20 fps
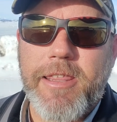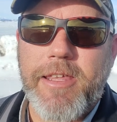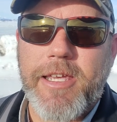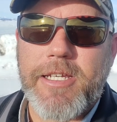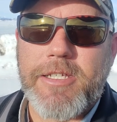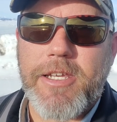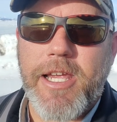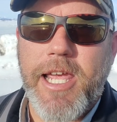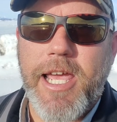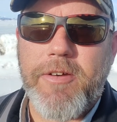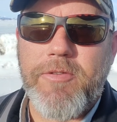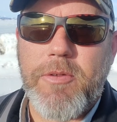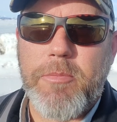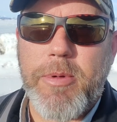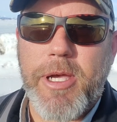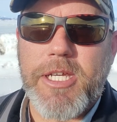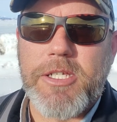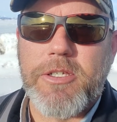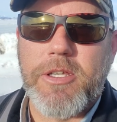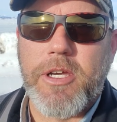thinks I have the
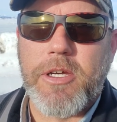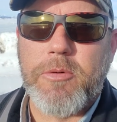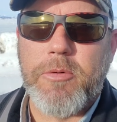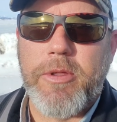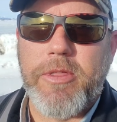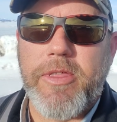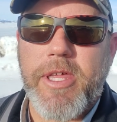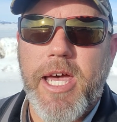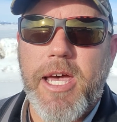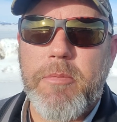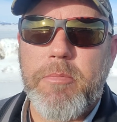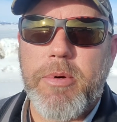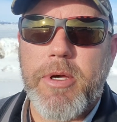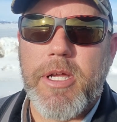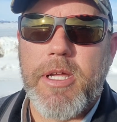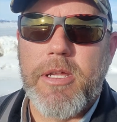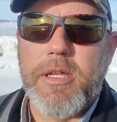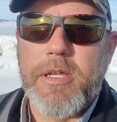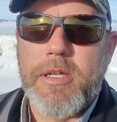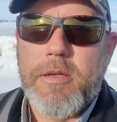best luck with that,
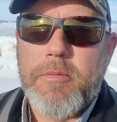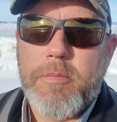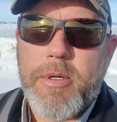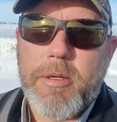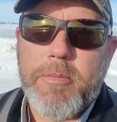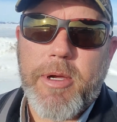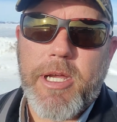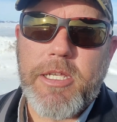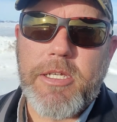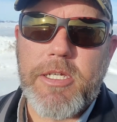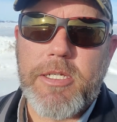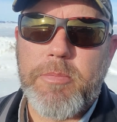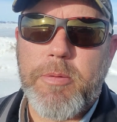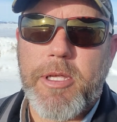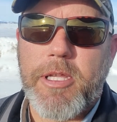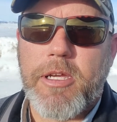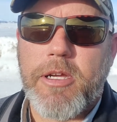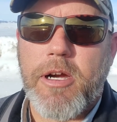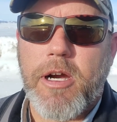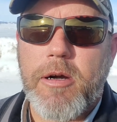but it might just be
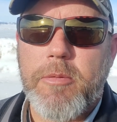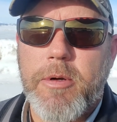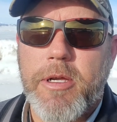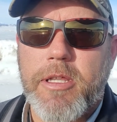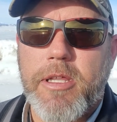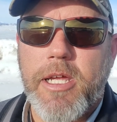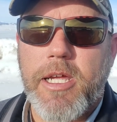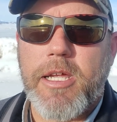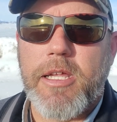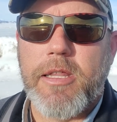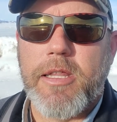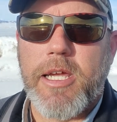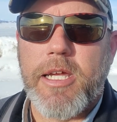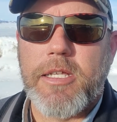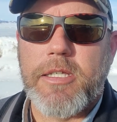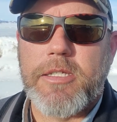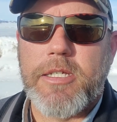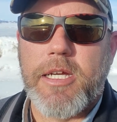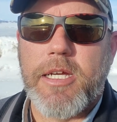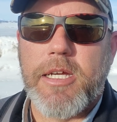the karma that
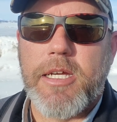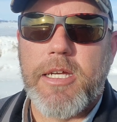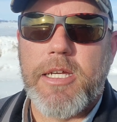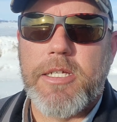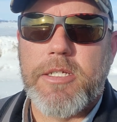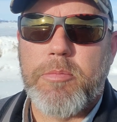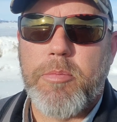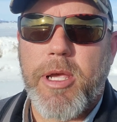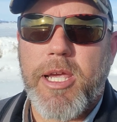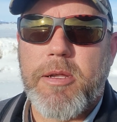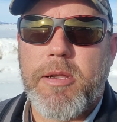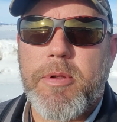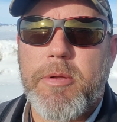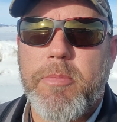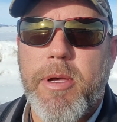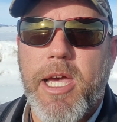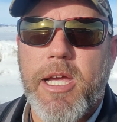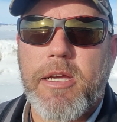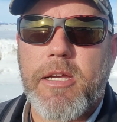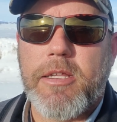is paying me
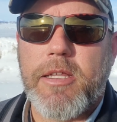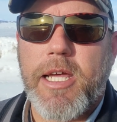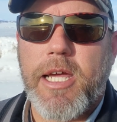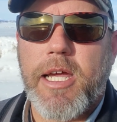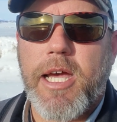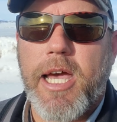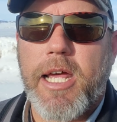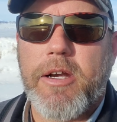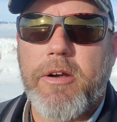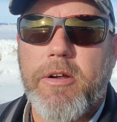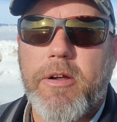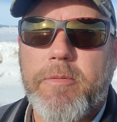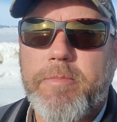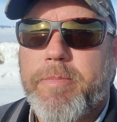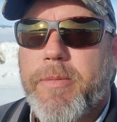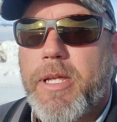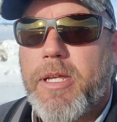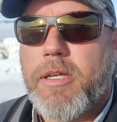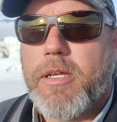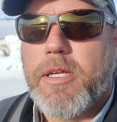back on that. I don't know,
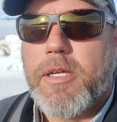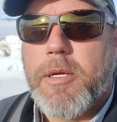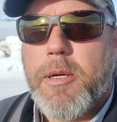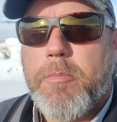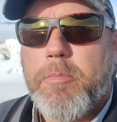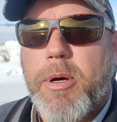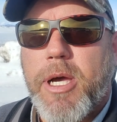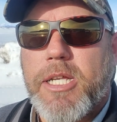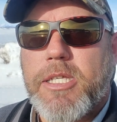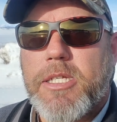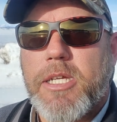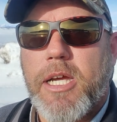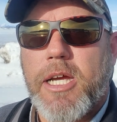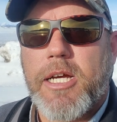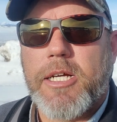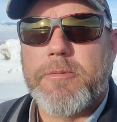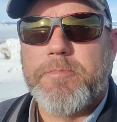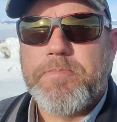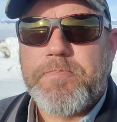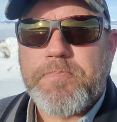but
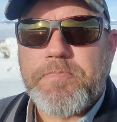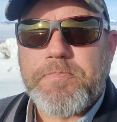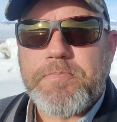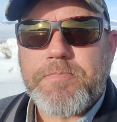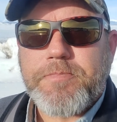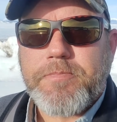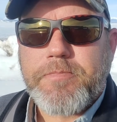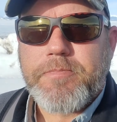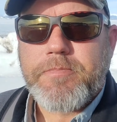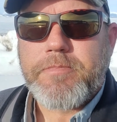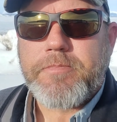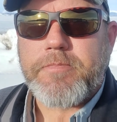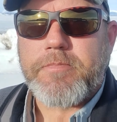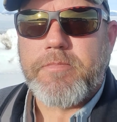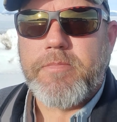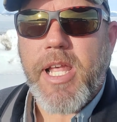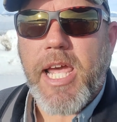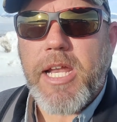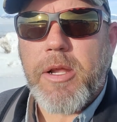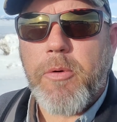
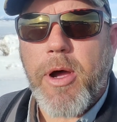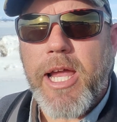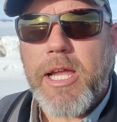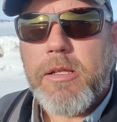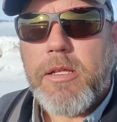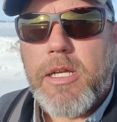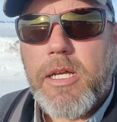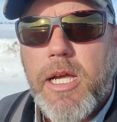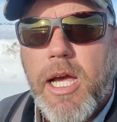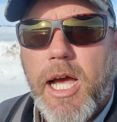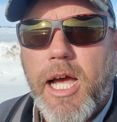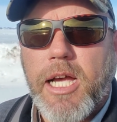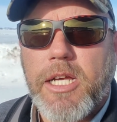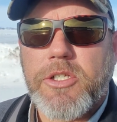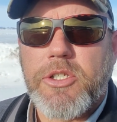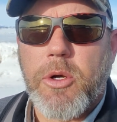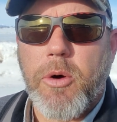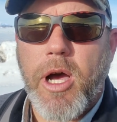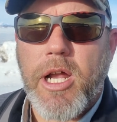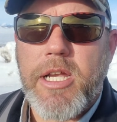anyway,
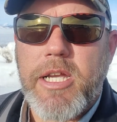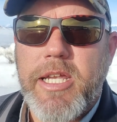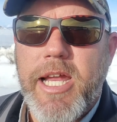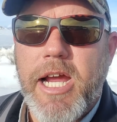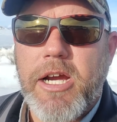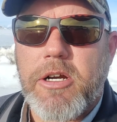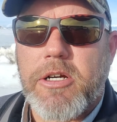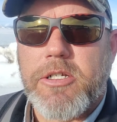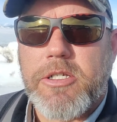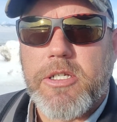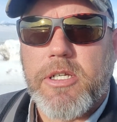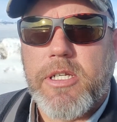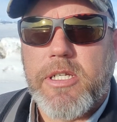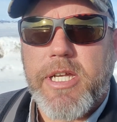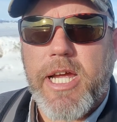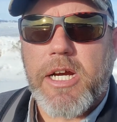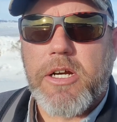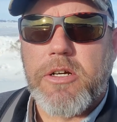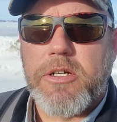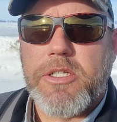so on to Deckers.
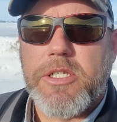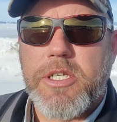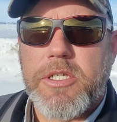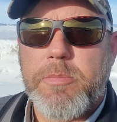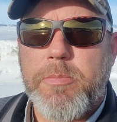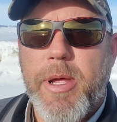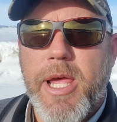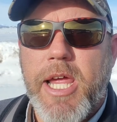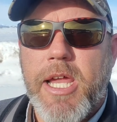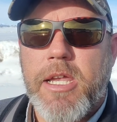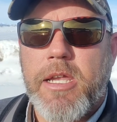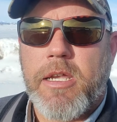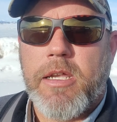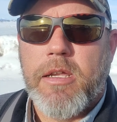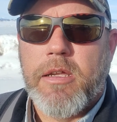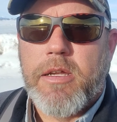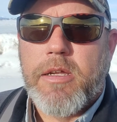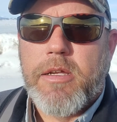Deckers has been,